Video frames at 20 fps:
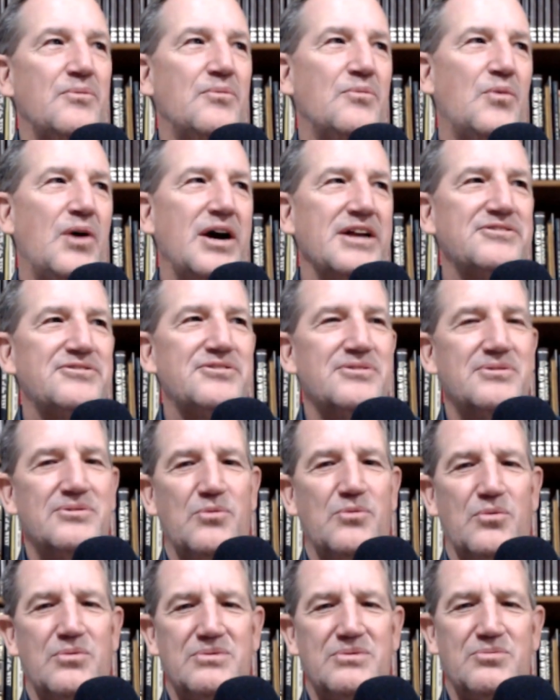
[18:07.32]
why
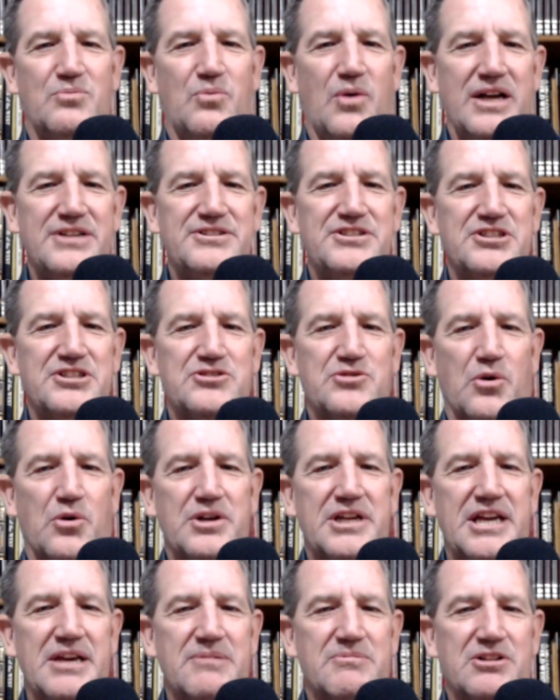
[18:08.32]
is this door
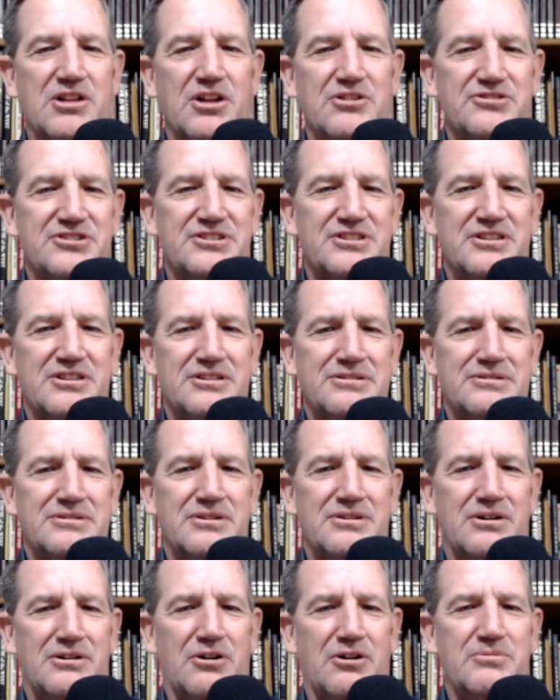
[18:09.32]
keep closing and
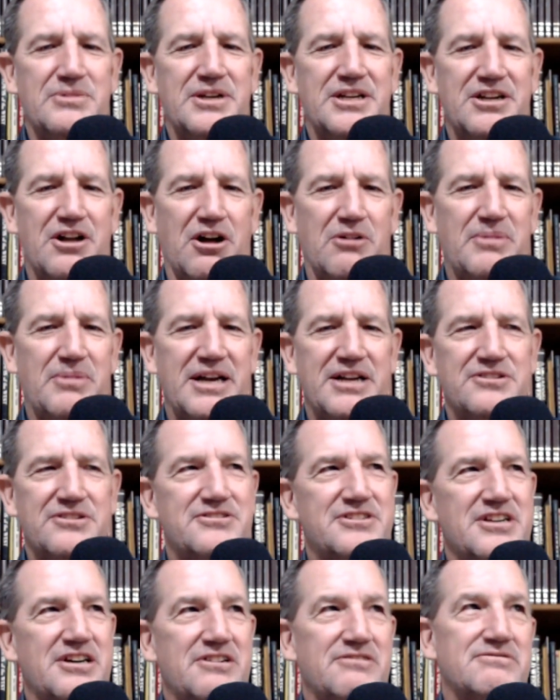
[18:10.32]
opening all by
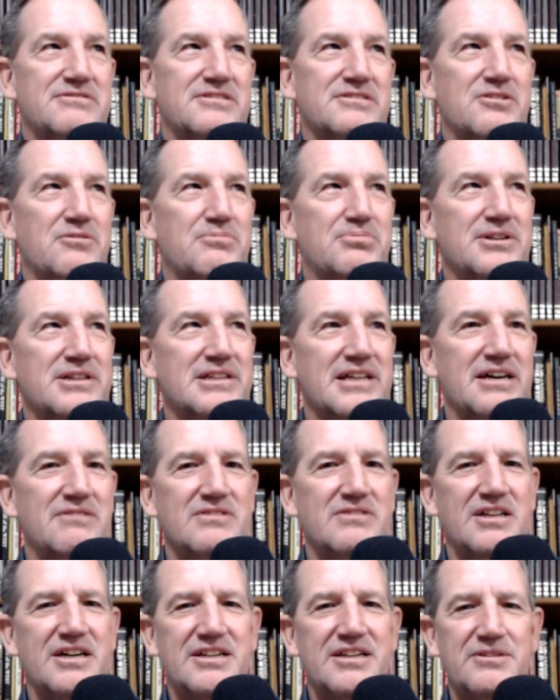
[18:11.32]
itself? Well, go put a
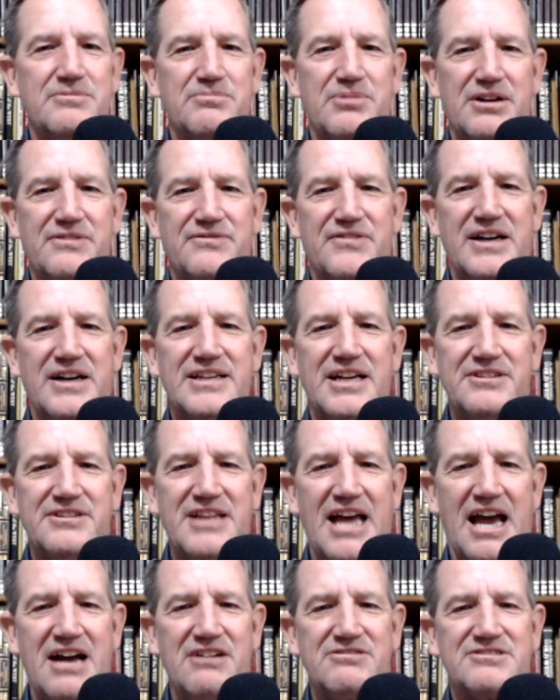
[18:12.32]
level on it. You probably find out
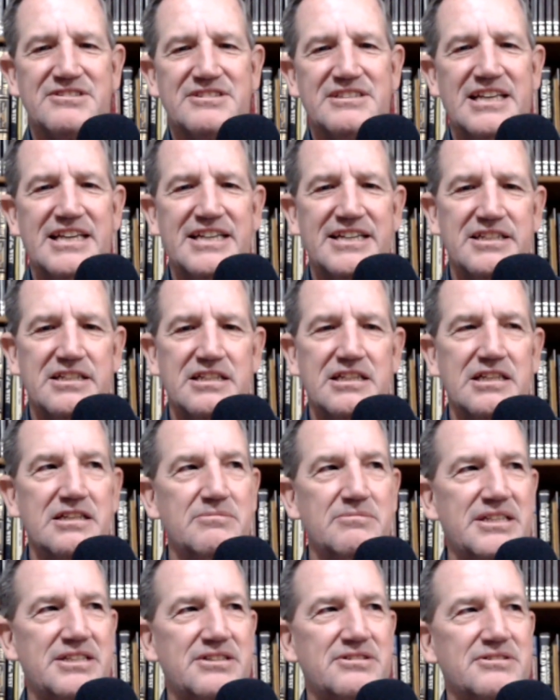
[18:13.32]
the house is leaning a little
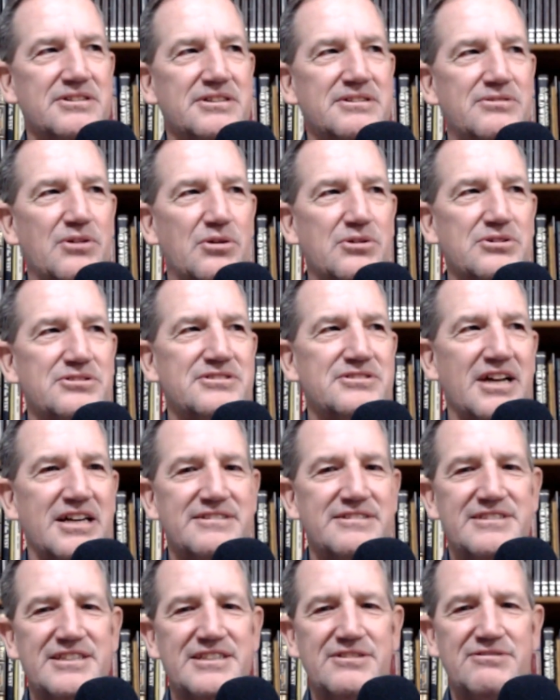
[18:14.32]
bit, or the door's
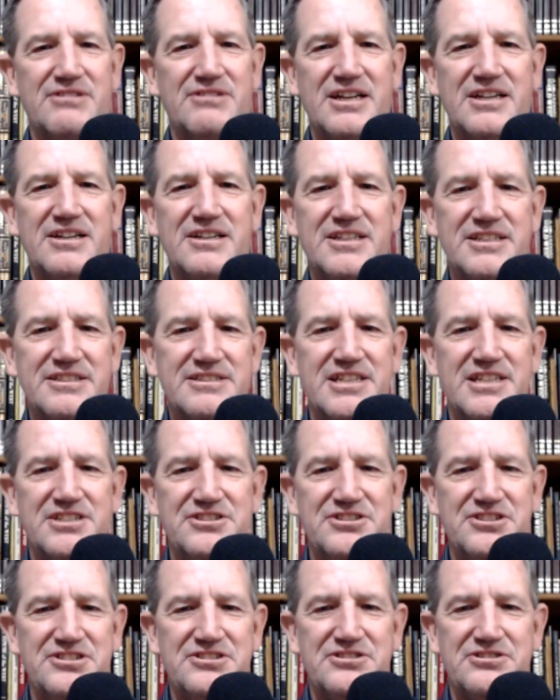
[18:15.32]
not sitting right on its
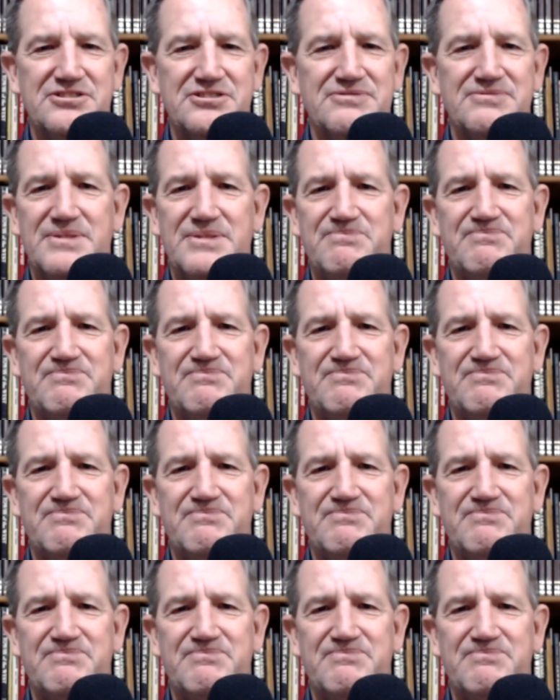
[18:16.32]
hinges, or